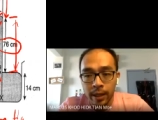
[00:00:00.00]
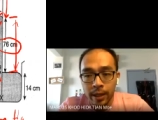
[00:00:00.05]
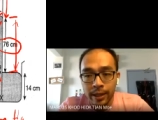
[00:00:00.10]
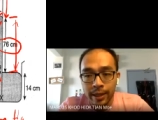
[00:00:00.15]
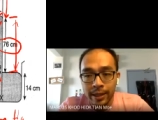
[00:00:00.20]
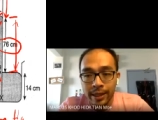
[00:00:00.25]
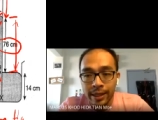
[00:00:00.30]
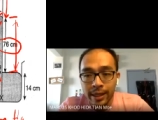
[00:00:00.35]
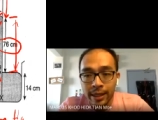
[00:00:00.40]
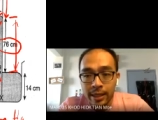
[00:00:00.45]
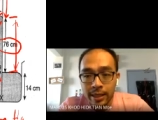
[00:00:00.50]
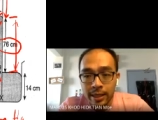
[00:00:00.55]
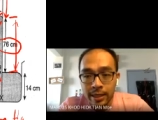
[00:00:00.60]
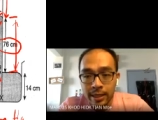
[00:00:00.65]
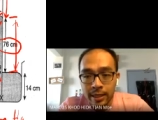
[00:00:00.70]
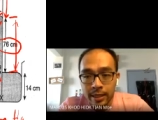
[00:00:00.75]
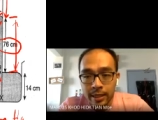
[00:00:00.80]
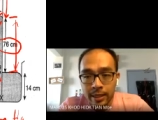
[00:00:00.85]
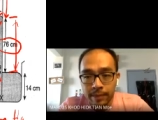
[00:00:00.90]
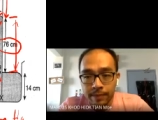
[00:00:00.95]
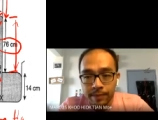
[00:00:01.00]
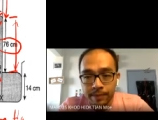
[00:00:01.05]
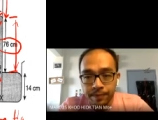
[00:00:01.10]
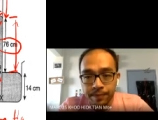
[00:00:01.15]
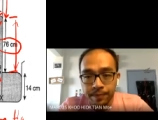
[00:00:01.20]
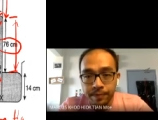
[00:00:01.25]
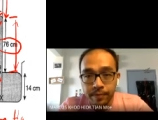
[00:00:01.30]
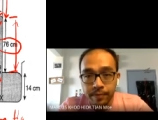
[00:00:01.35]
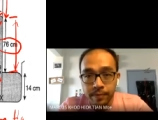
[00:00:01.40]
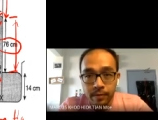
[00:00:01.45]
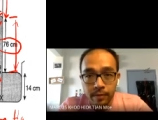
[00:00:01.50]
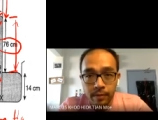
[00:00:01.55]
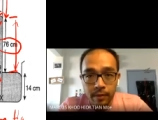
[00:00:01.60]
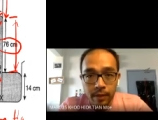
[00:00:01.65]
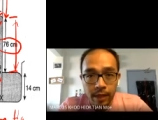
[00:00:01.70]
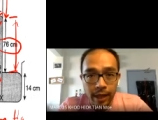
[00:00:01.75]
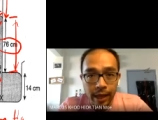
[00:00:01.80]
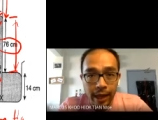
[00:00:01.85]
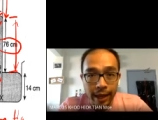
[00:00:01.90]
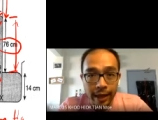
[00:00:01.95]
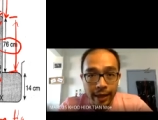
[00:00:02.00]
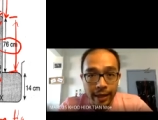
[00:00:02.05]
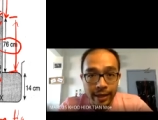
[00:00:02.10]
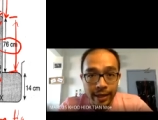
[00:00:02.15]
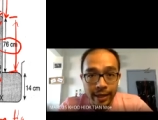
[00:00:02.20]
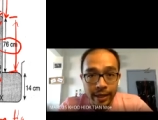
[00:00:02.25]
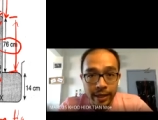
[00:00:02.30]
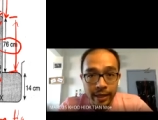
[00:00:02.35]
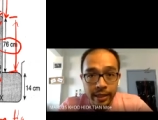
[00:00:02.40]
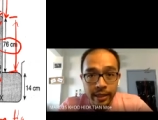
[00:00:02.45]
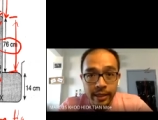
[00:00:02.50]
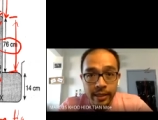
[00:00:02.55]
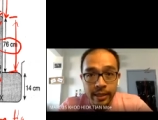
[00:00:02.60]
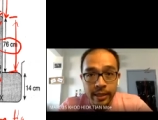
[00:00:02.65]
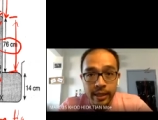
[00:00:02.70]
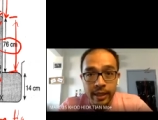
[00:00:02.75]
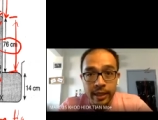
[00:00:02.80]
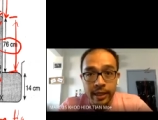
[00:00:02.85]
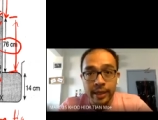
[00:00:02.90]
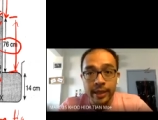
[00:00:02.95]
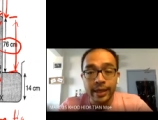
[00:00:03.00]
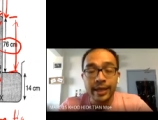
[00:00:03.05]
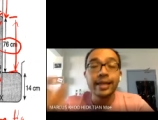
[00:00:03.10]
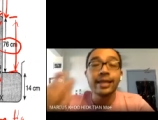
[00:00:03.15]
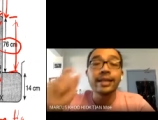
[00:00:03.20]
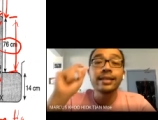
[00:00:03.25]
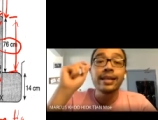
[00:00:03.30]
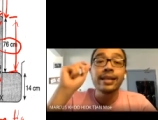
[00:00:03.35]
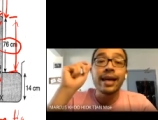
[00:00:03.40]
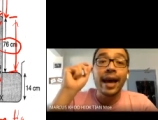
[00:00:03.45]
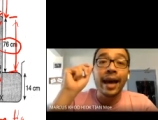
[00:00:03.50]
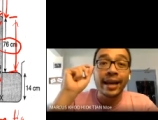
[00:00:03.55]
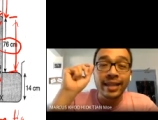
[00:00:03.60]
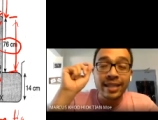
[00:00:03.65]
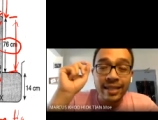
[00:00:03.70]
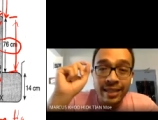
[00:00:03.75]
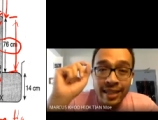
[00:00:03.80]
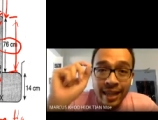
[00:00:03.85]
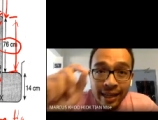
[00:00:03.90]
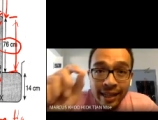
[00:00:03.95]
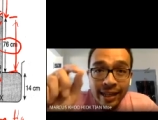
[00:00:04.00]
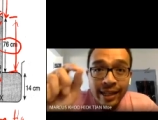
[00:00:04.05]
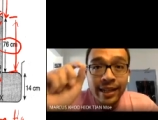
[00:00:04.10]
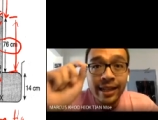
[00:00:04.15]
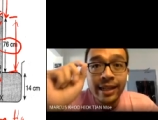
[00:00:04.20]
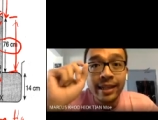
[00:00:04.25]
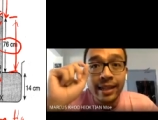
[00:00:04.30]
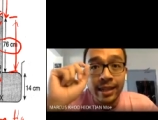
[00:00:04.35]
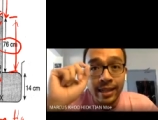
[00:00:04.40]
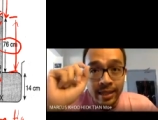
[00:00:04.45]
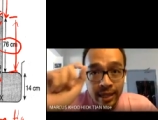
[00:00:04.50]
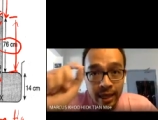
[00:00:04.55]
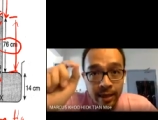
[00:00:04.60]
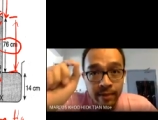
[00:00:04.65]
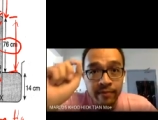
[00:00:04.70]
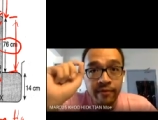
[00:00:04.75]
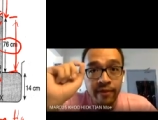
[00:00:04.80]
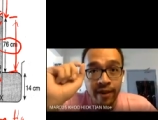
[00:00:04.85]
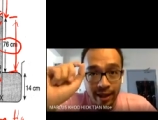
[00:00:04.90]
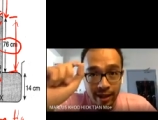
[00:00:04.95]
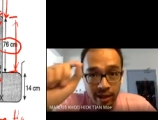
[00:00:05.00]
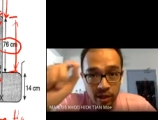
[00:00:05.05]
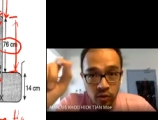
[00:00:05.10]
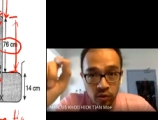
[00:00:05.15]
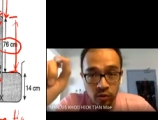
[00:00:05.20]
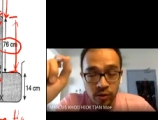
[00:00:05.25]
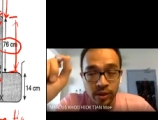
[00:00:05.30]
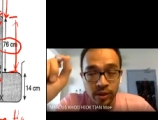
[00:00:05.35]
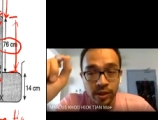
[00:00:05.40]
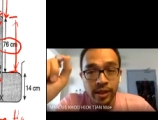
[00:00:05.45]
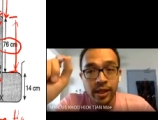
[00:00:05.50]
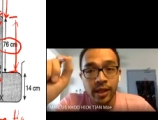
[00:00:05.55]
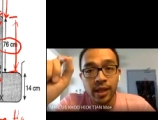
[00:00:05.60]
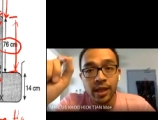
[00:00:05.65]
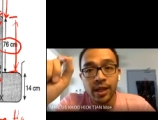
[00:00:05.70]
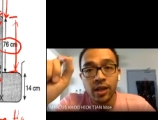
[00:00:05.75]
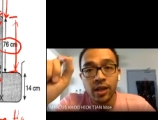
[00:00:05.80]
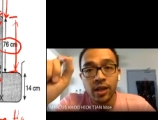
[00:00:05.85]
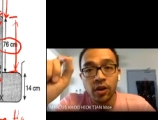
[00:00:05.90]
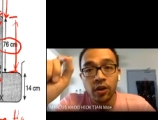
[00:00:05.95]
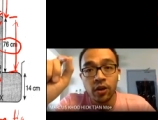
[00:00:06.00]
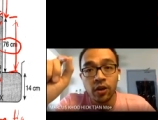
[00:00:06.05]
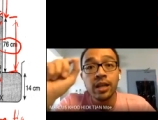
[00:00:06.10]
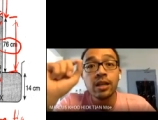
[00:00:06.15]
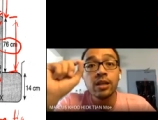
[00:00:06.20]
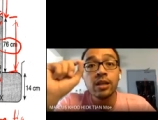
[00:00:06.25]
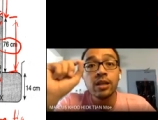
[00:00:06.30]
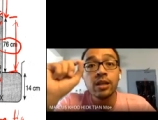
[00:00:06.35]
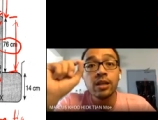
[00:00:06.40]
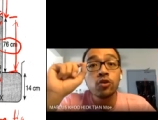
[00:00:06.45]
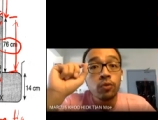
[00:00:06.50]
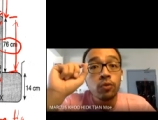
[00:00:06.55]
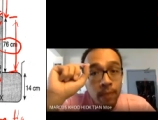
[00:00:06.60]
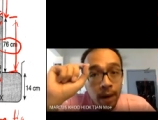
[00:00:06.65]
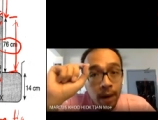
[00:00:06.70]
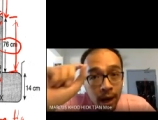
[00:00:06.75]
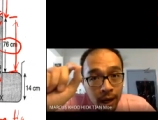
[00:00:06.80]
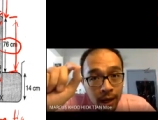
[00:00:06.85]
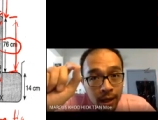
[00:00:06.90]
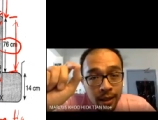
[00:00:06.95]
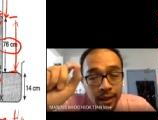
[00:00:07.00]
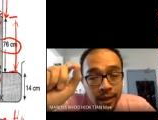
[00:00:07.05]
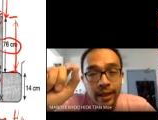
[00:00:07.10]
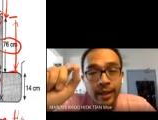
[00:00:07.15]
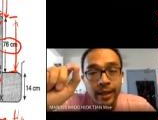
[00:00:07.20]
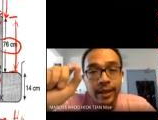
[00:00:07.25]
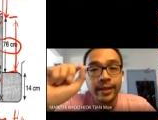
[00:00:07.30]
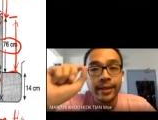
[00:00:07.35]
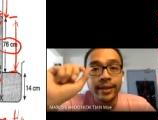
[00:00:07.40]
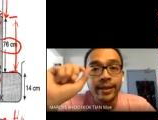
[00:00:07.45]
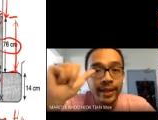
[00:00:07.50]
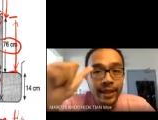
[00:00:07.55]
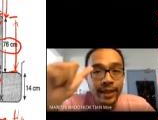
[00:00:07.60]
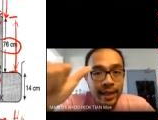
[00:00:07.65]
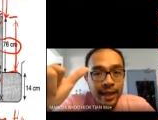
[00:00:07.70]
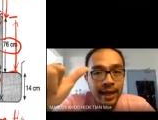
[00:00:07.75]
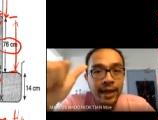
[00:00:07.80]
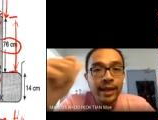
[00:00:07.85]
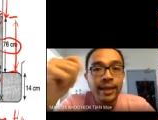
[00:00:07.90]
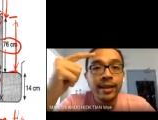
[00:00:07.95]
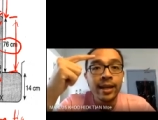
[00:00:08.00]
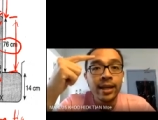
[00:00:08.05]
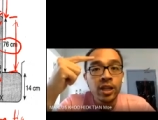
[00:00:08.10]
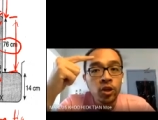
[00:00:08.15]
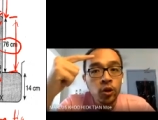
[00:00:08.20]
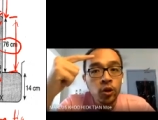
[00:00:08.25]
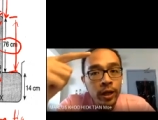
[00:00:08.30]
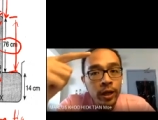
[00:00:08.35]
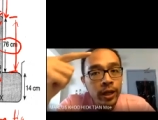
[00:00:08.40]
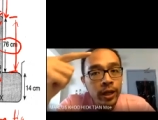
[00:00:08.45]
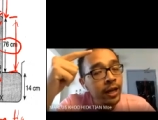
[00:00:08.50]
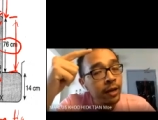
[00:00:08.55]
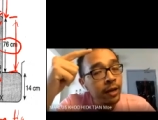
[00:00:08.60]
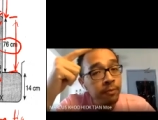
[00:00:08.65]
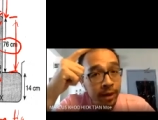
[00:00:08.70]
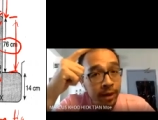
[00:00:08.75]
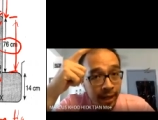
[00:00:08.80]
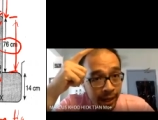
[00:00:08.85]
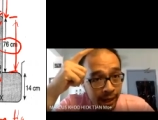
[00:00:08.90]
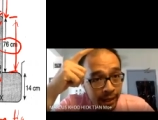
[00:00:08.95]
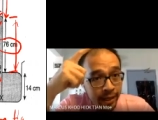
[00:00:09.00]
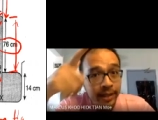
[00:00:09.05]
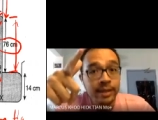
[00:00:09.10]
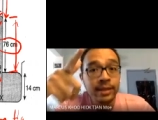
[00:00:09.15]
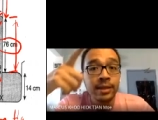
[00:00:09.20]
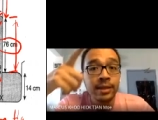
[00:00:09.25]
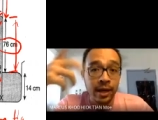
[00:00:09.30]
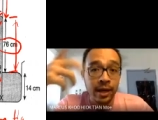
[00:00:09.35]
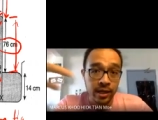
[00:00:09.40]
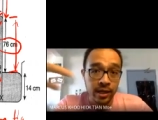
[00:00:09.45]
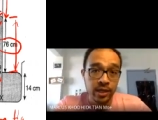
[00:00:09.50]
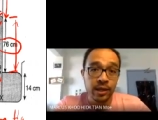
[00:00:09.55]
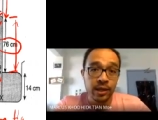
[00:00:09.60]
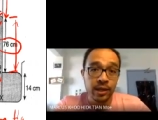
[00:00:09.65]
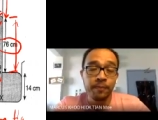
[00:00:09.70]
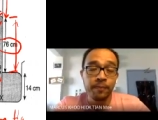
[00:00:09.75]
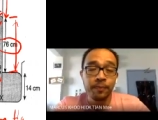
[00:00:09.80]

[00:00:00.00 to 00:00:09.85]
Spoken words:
This and this is exactly the same value. Okay, cuma nilai dan unit yang berlainan sahaja.